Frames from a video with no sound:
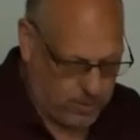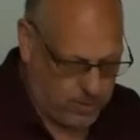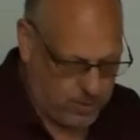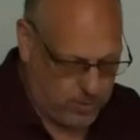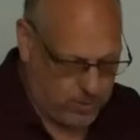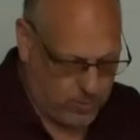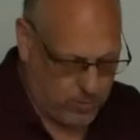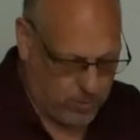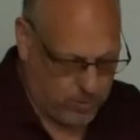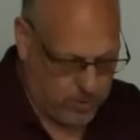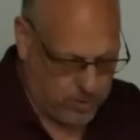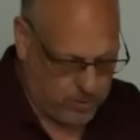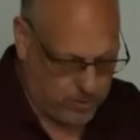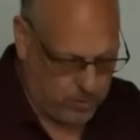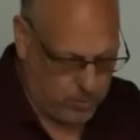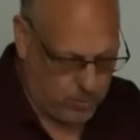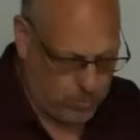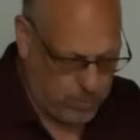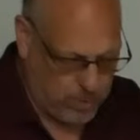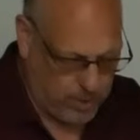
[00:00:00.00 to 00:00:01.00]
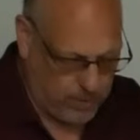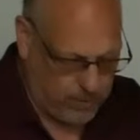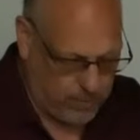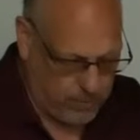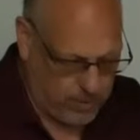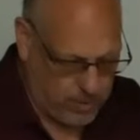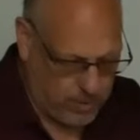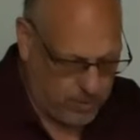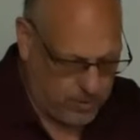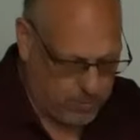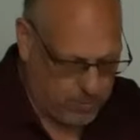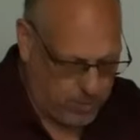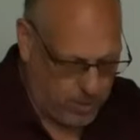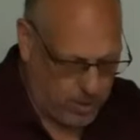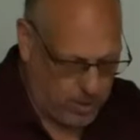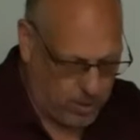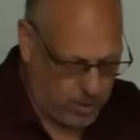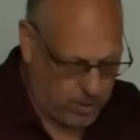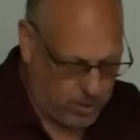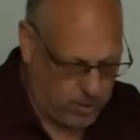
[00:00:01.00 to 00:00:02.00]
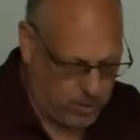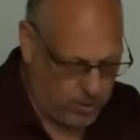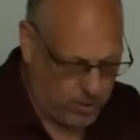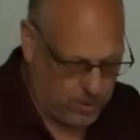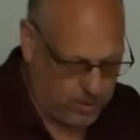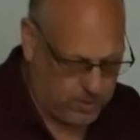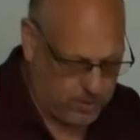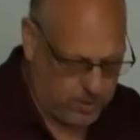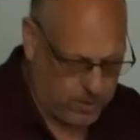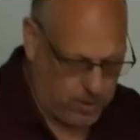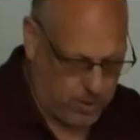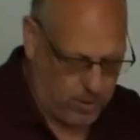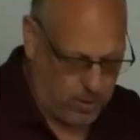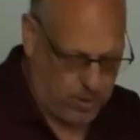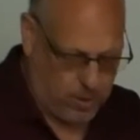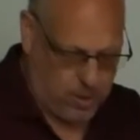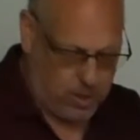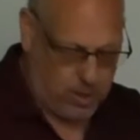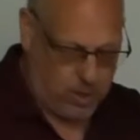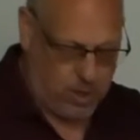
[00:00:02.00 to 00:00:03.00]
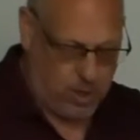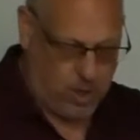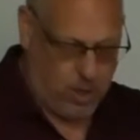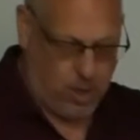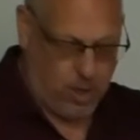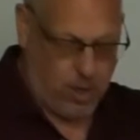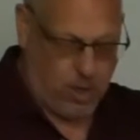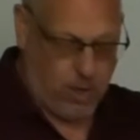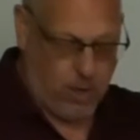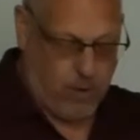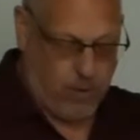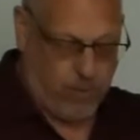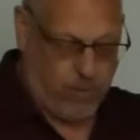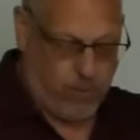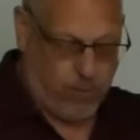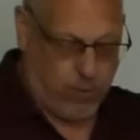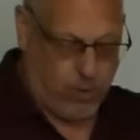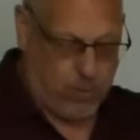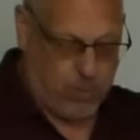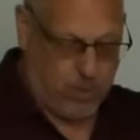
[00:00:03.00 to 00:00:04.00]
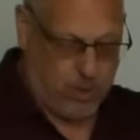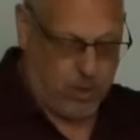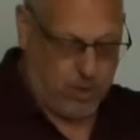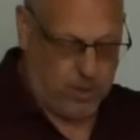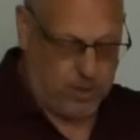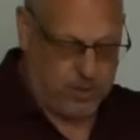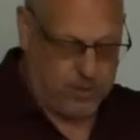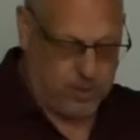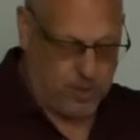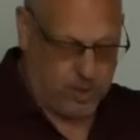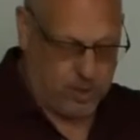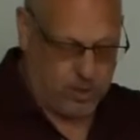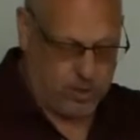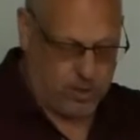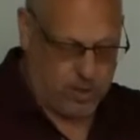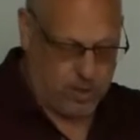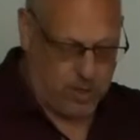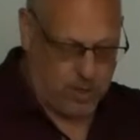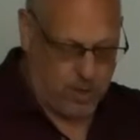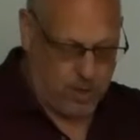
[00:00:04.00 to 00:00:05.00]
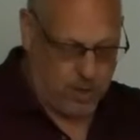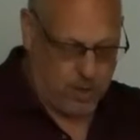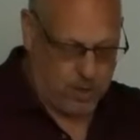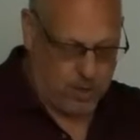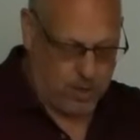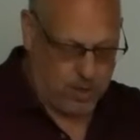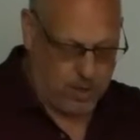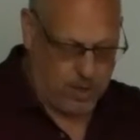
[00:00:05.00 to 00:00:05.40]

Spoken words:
This one is too big for this, but you can still form a little suction there.